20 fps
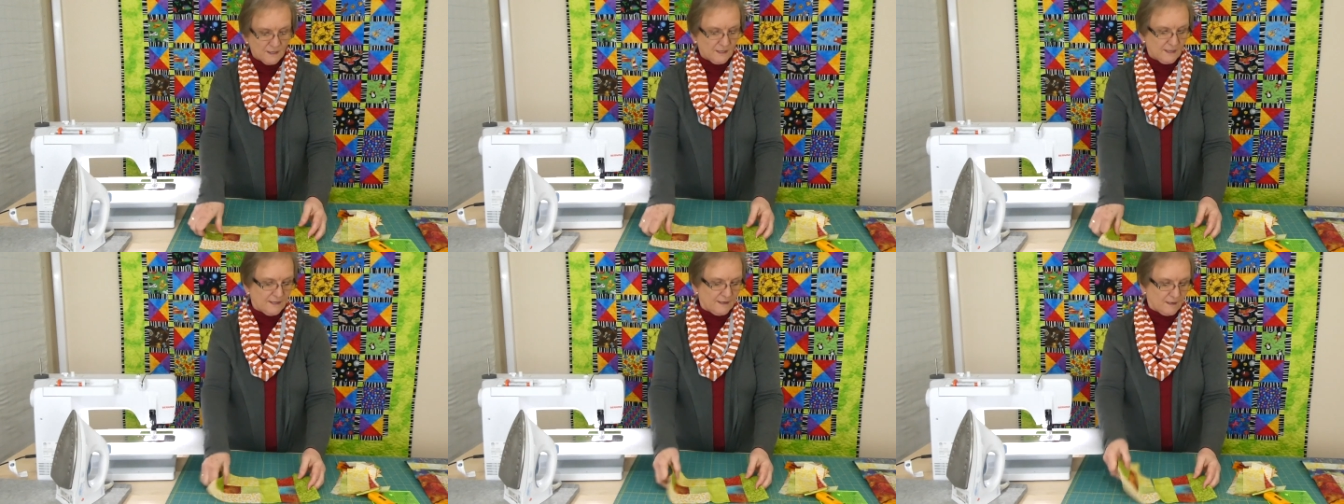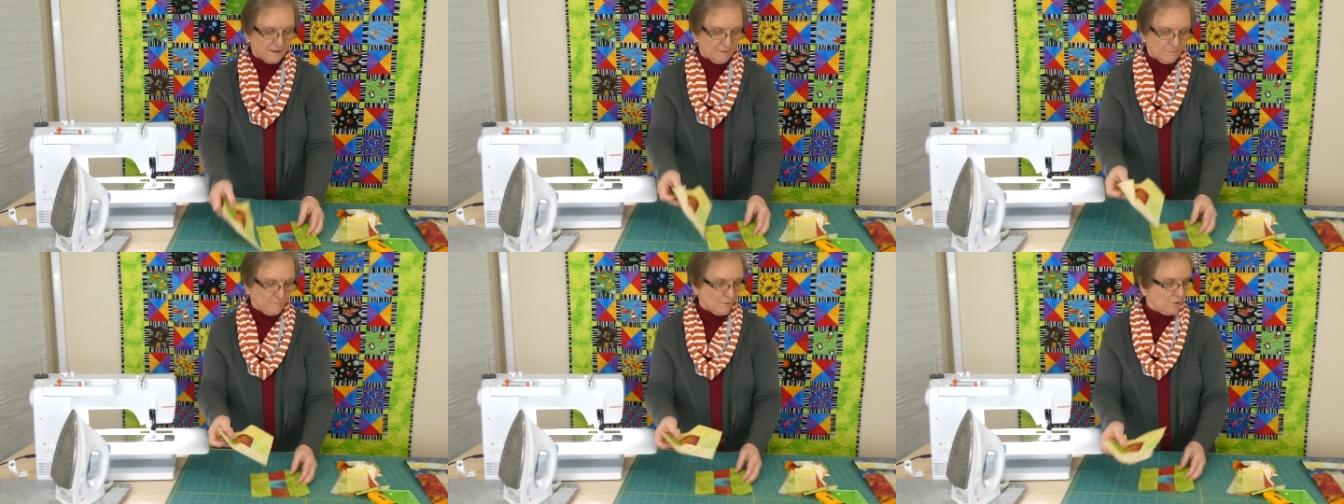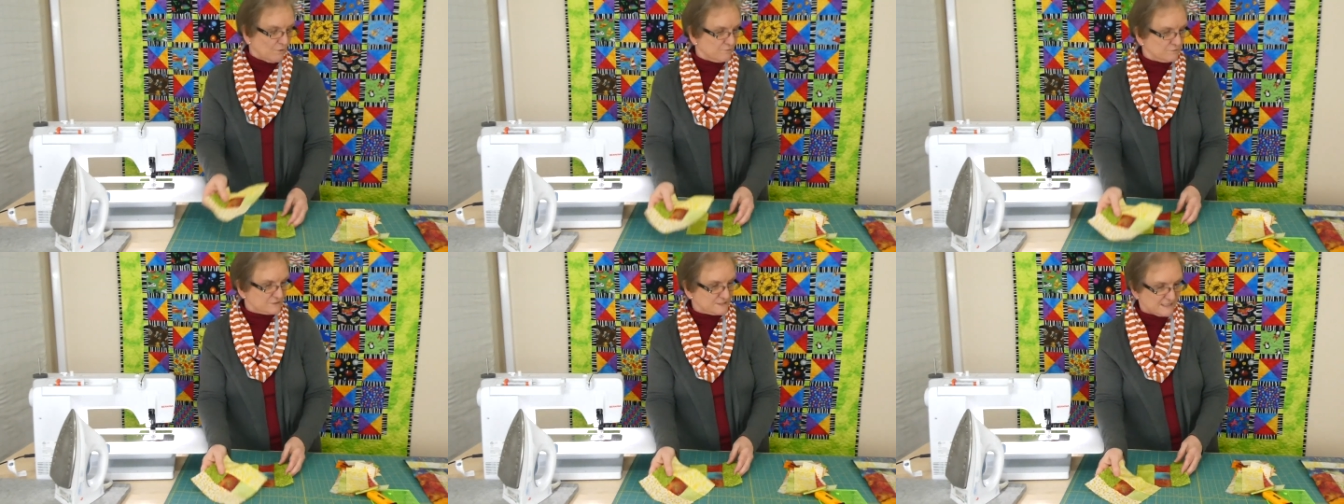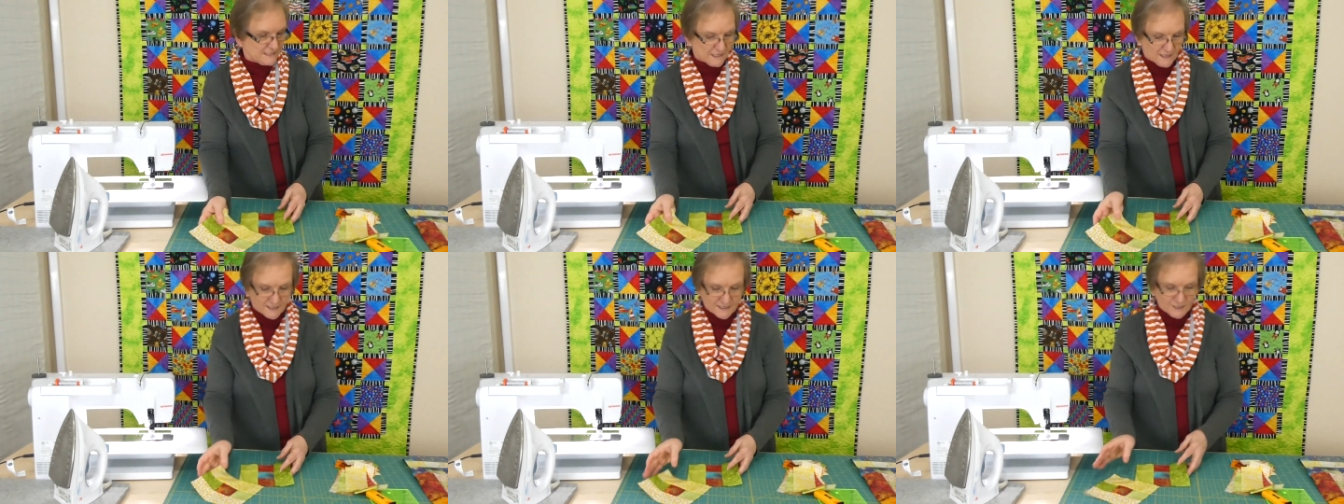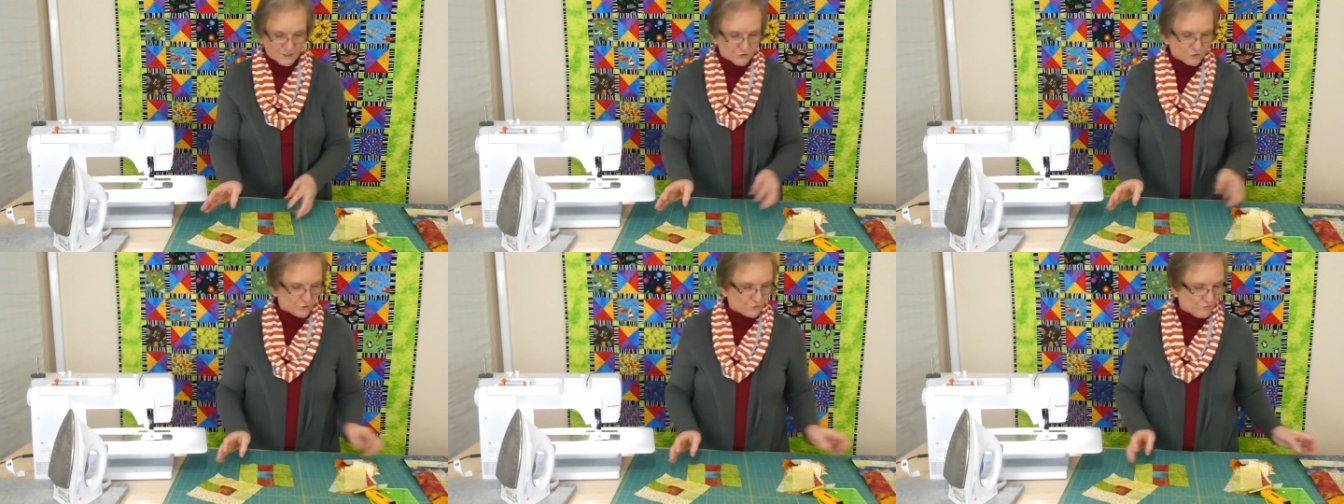and I'm obviously
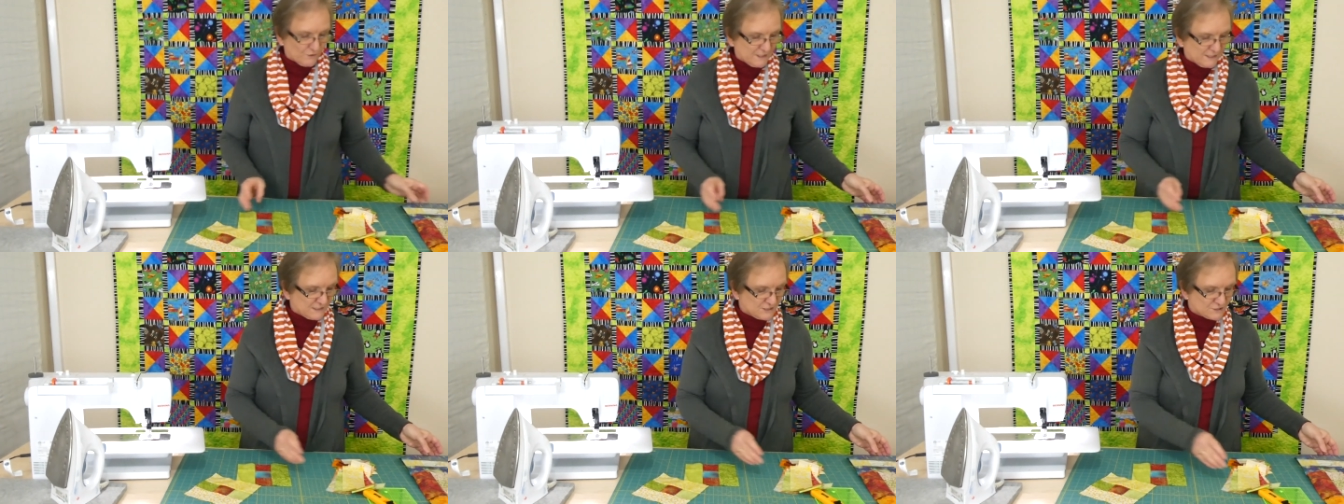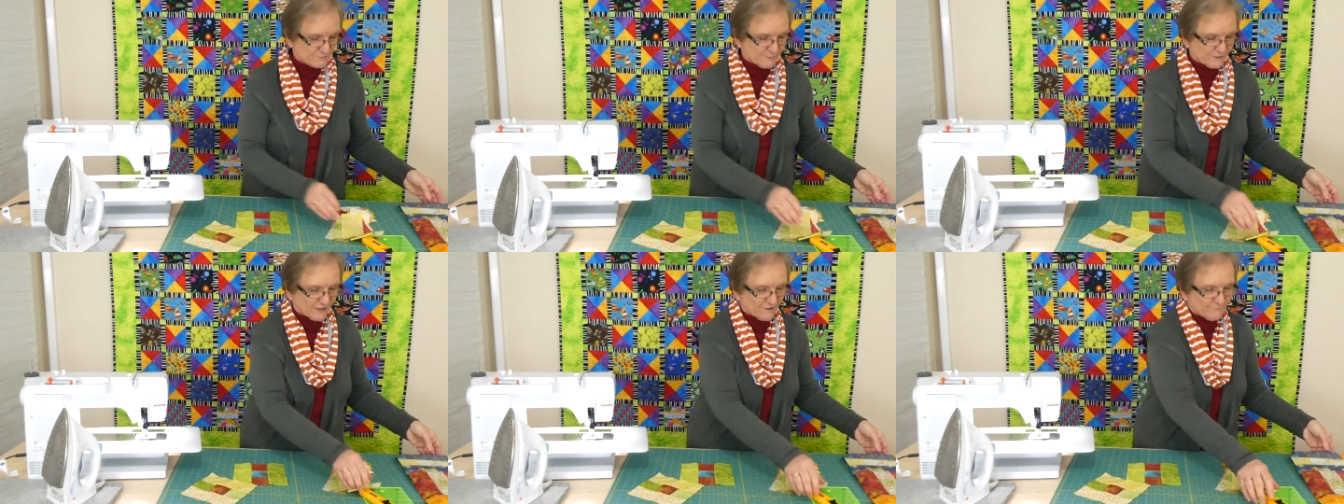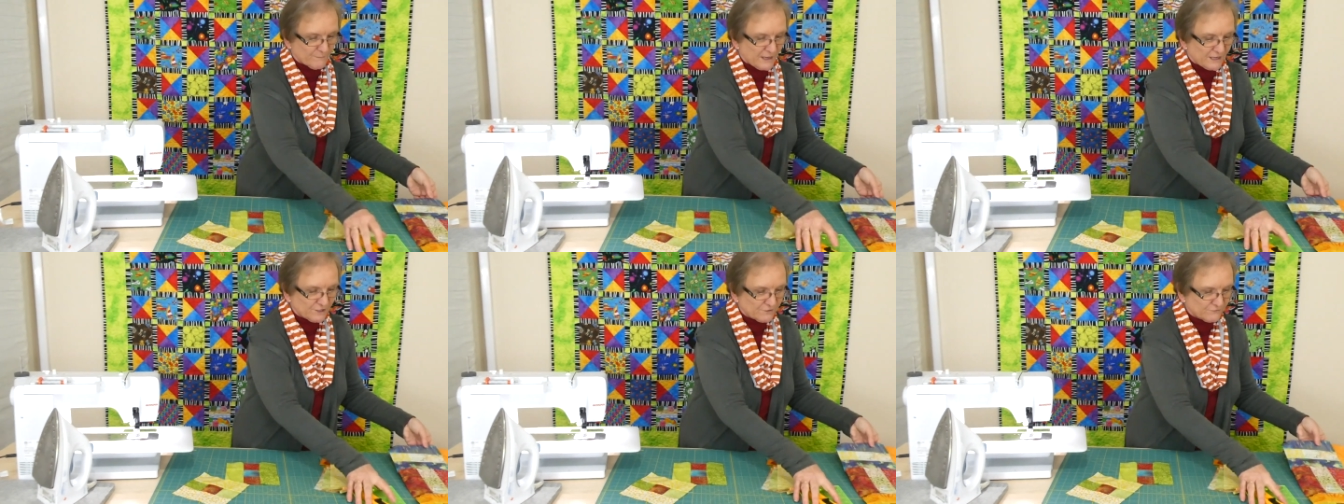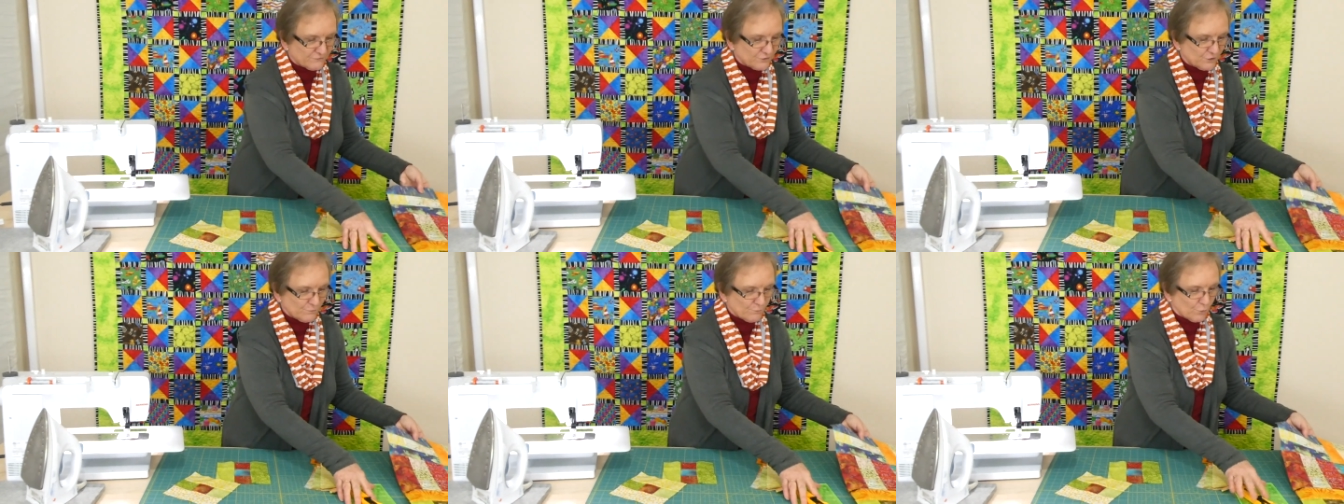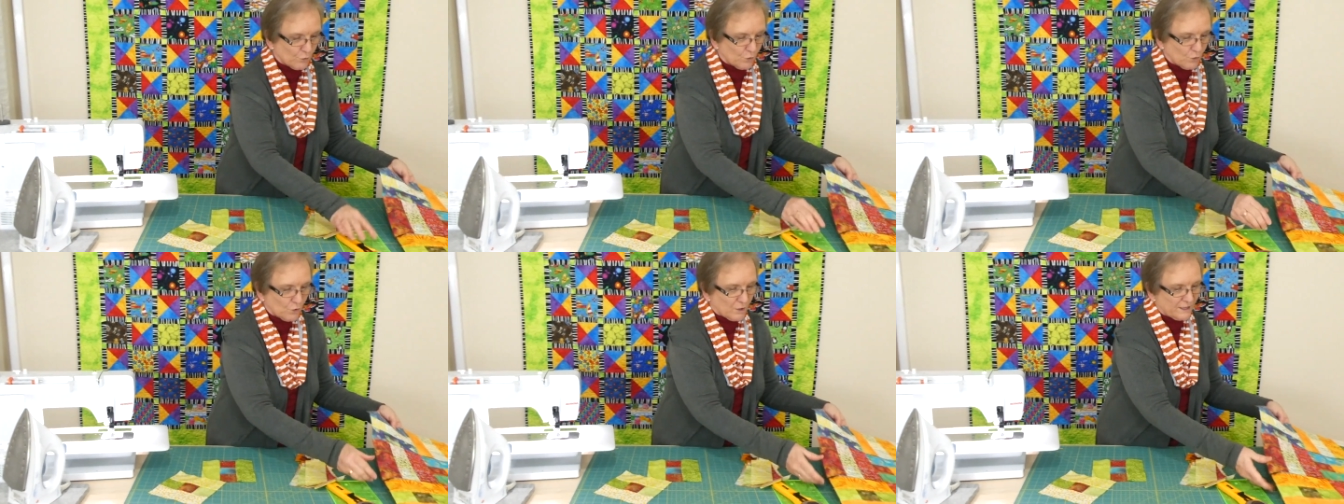liking the greens, but I've made a few
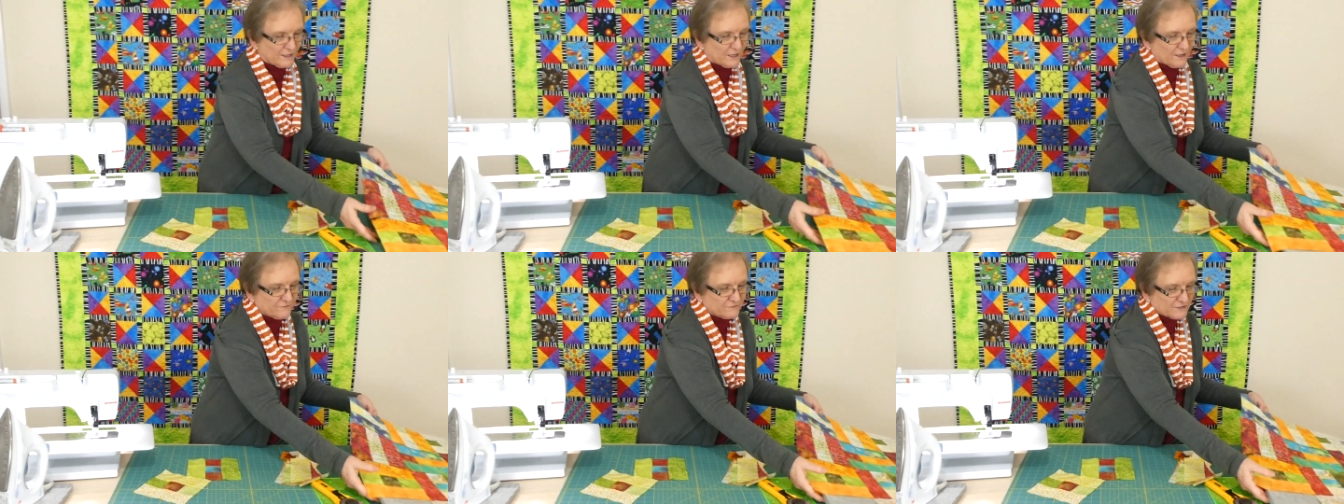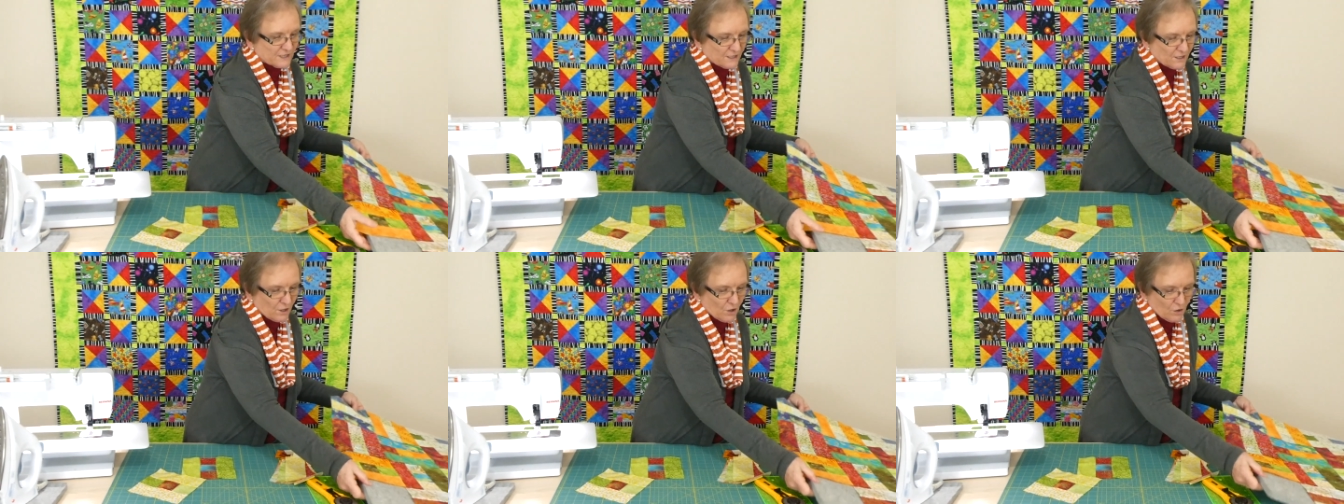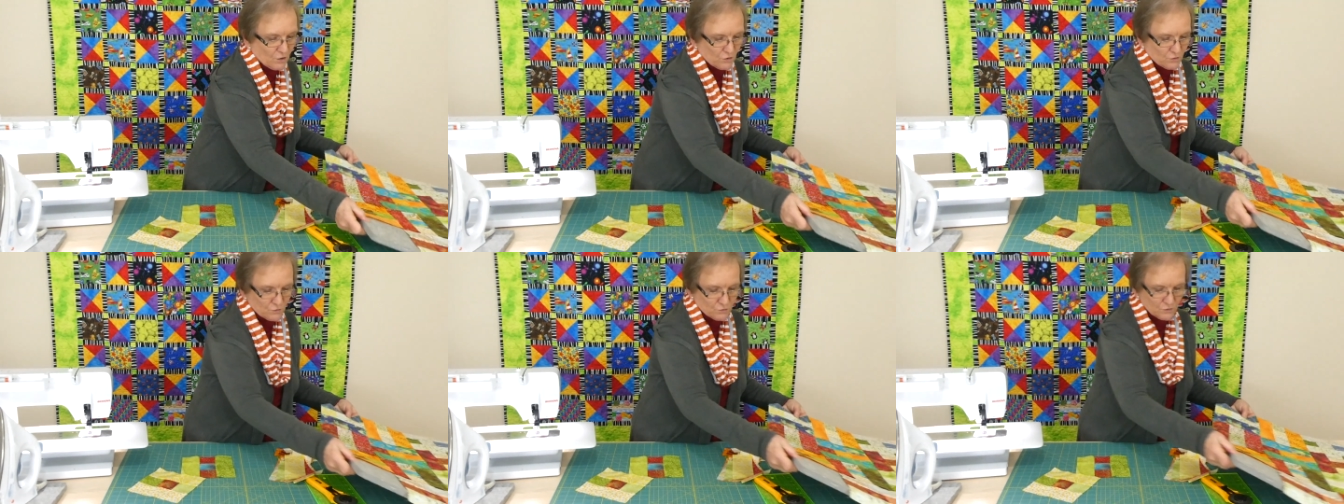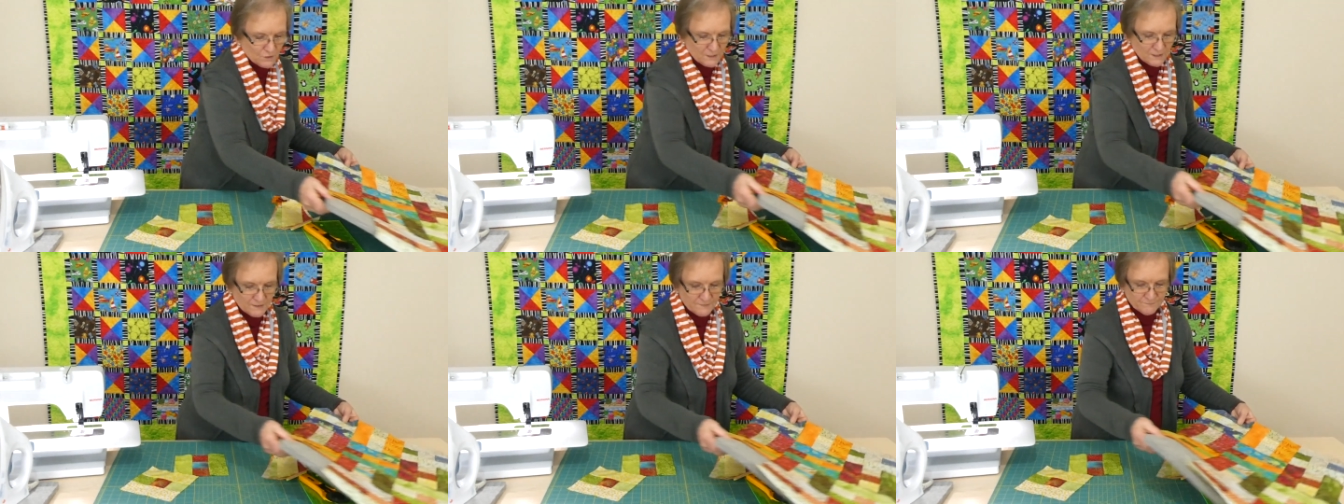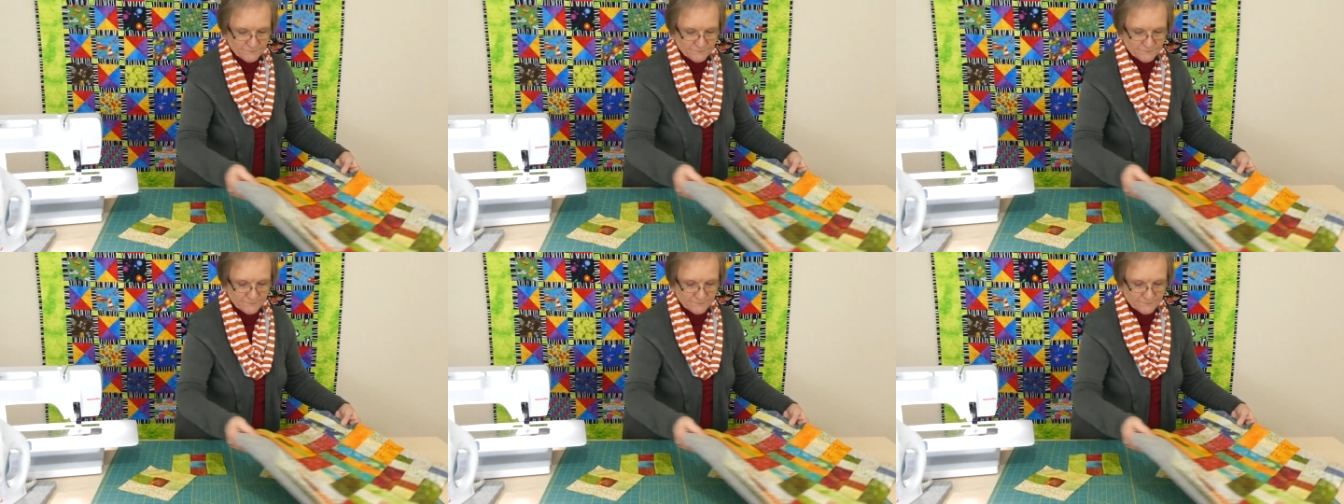more and I've done a whole